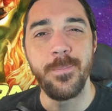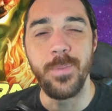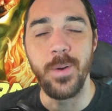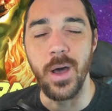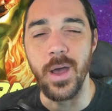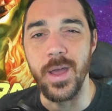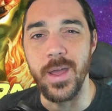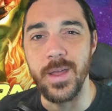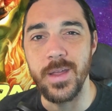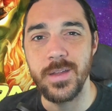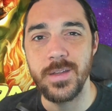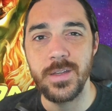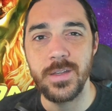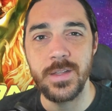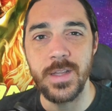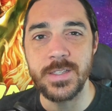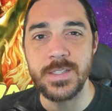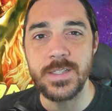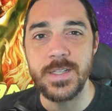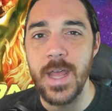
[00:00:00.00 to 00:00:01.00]
But
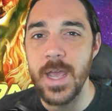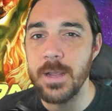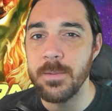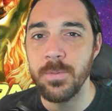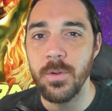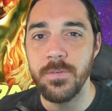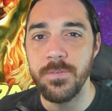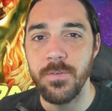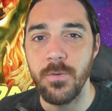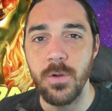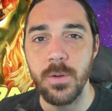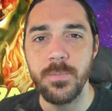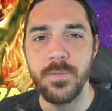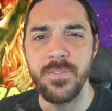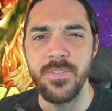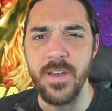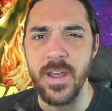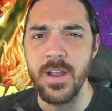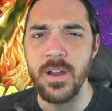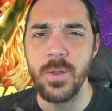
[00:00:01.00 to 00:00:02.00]
this deck
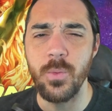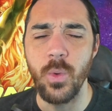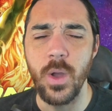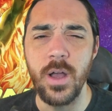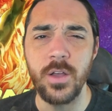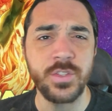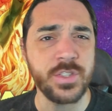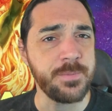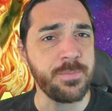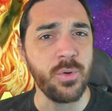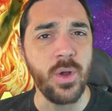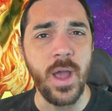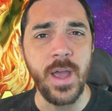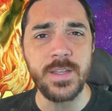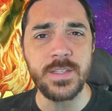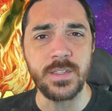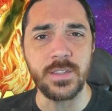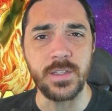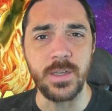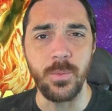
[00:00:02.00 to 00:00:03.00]
performed very well,
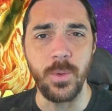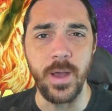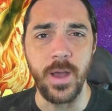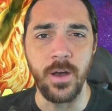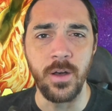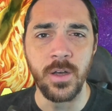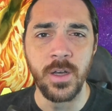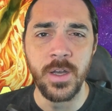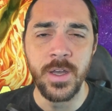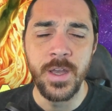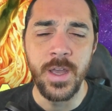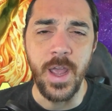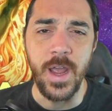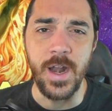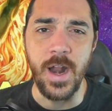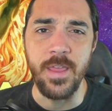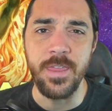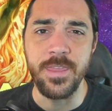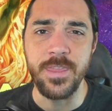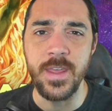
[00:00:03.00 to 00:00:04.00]
surprisingly well.
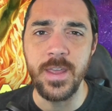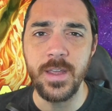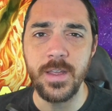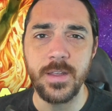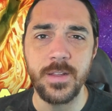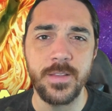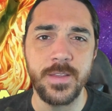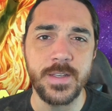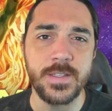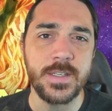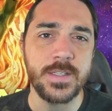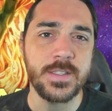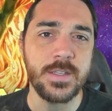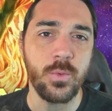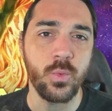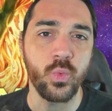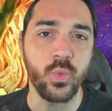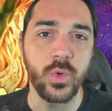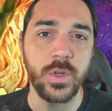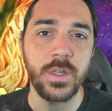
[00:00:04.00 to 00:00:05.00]
And I think this is
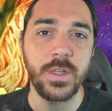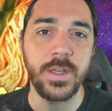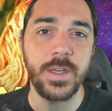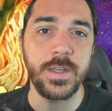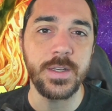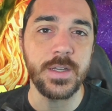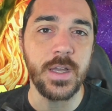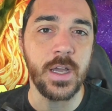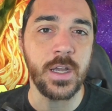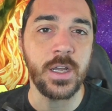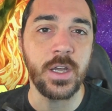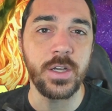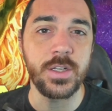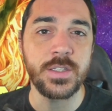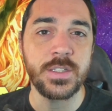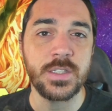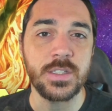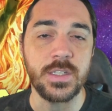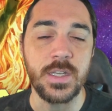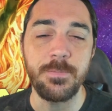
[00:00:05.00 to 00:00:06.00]
a
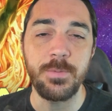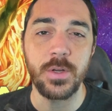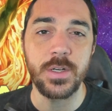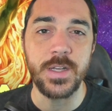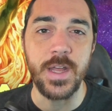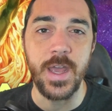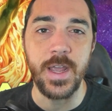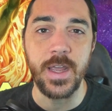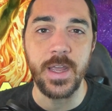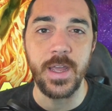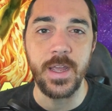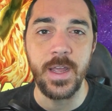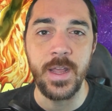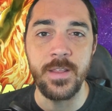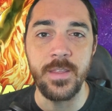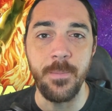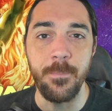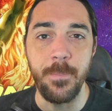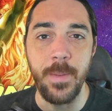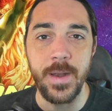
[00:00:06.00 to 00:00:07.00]
good sleeper deck
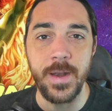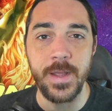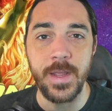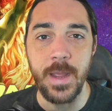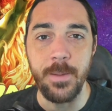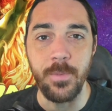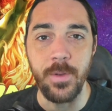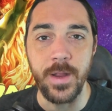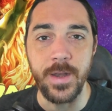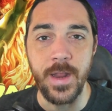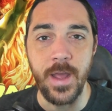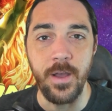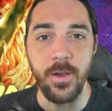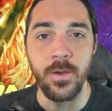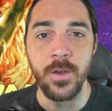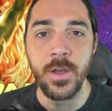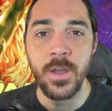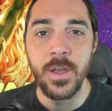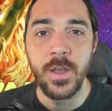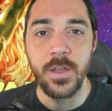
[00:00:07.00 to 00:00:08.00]
in the metagame right
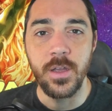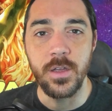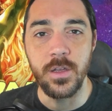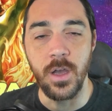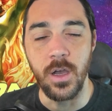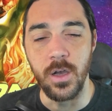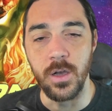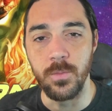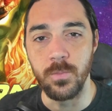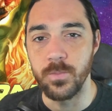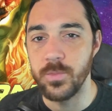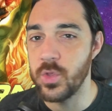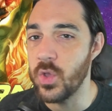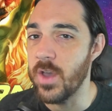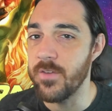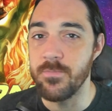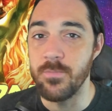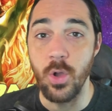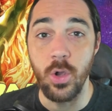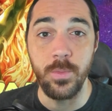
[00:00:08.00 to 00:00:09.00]
now. You
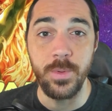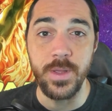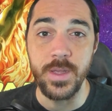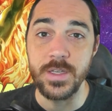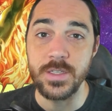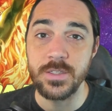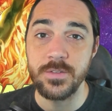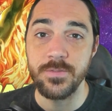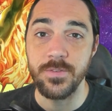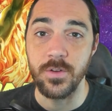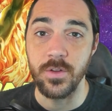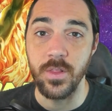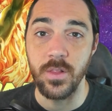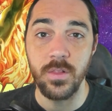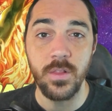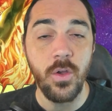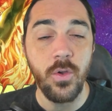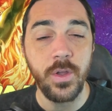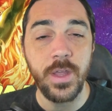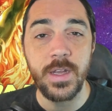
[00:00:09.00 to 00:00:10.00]
have Mobius for
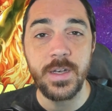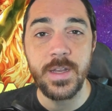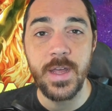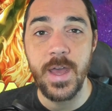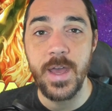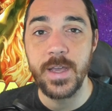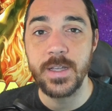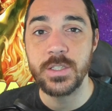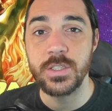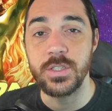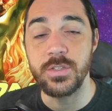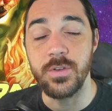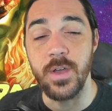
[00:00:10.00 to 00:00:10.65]
the Loki decks.